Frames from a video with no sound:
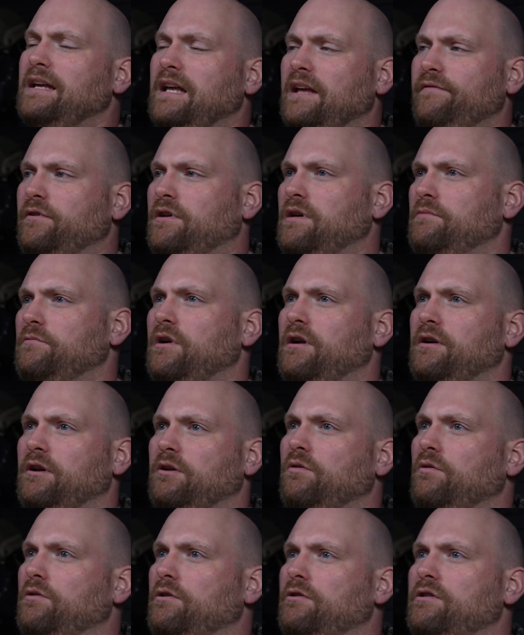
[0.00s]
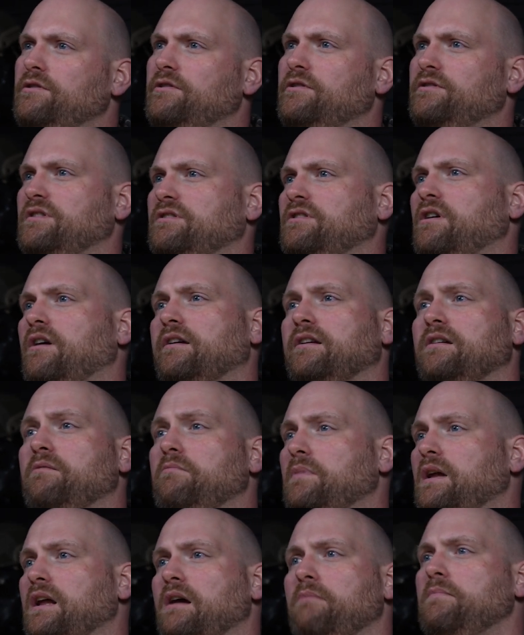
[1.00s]
a corner and there's a target
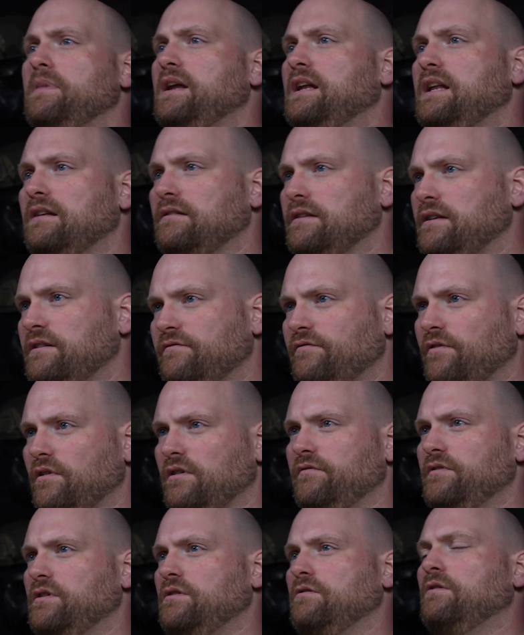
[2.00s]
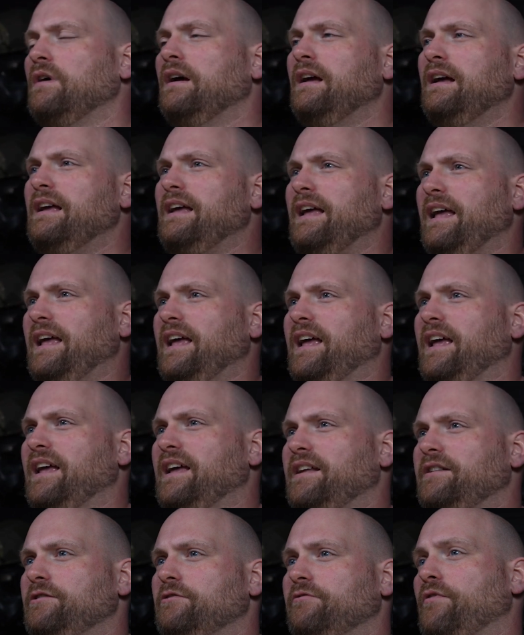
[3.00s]
immediately in front of you,
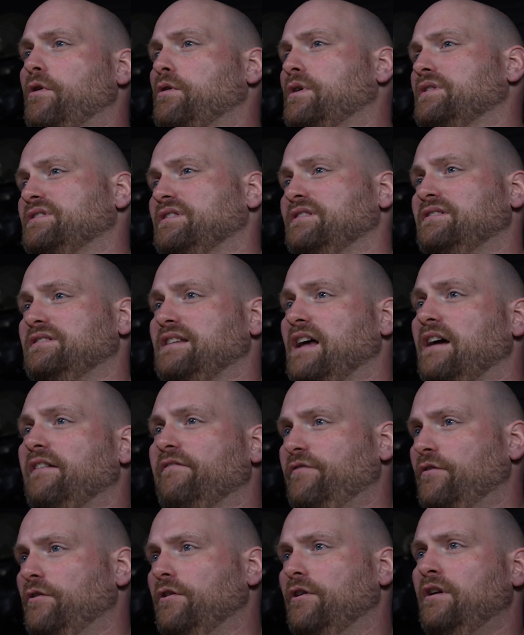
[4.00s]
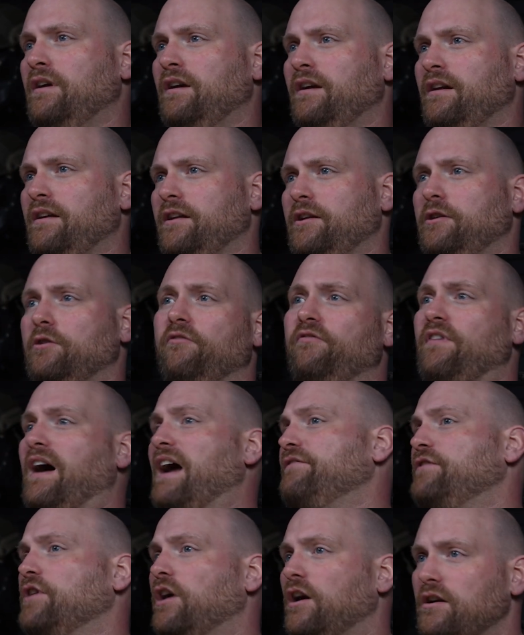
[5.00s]
and your focus is set for, you know,
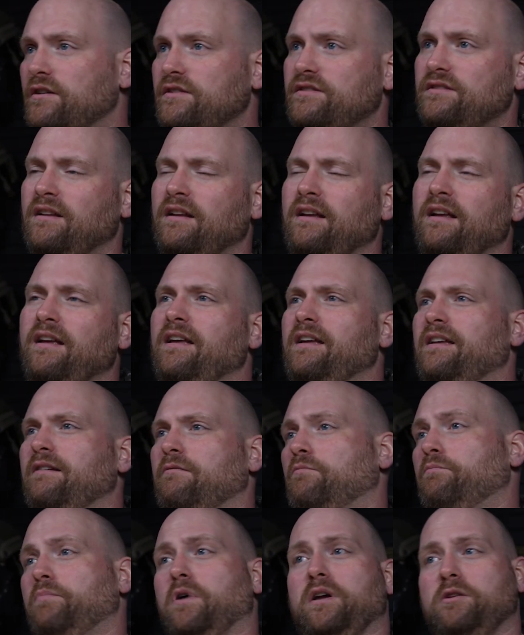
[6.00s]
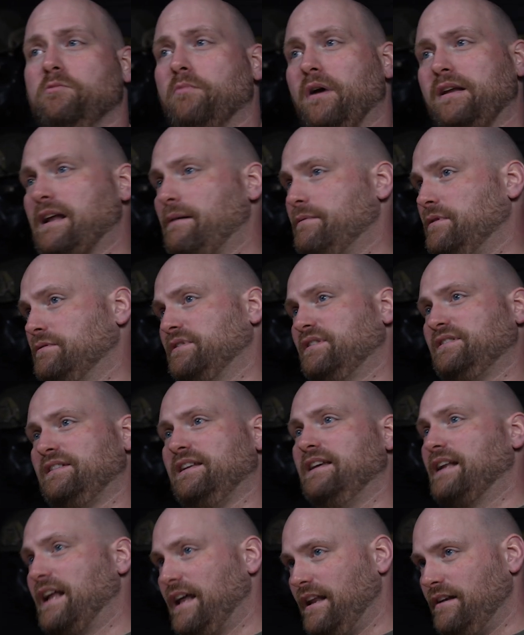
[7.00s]
5 yards, but you might not be able to
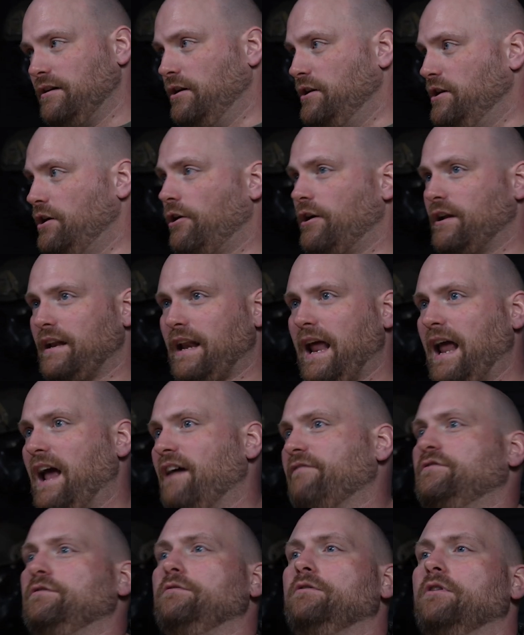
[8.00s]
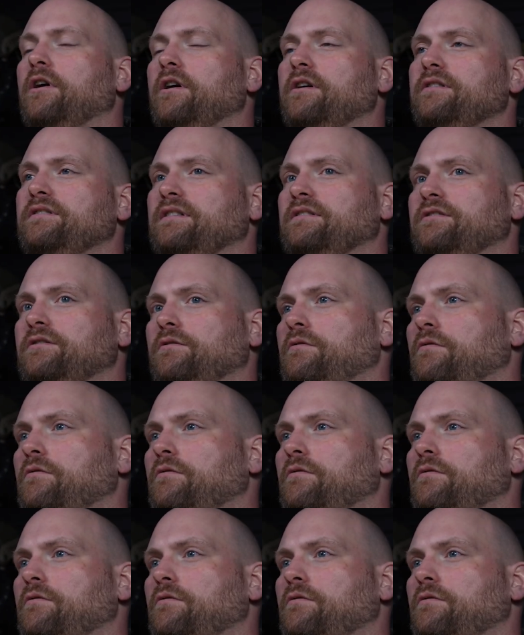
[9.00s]
see it at 1.5 yards, 2 yards, and so